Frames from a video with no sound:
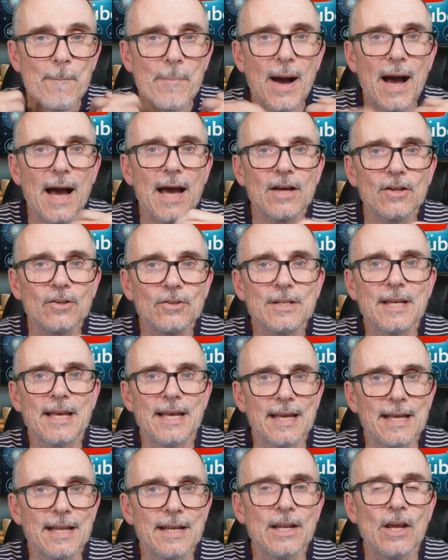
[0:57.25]
piled
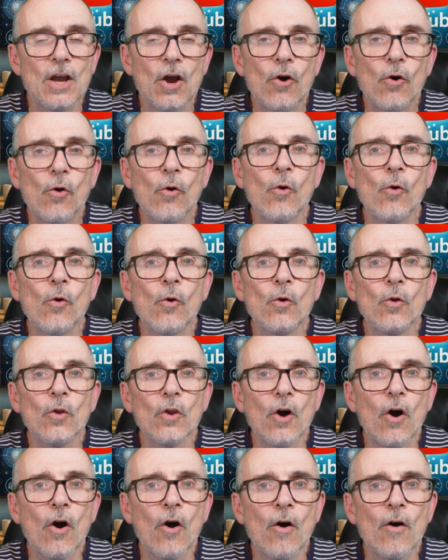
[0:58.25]
in
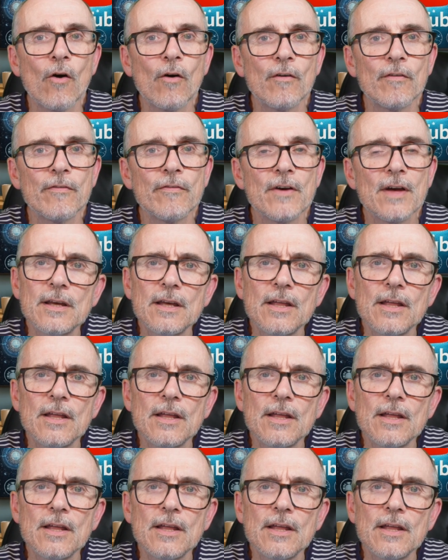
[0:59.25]
all of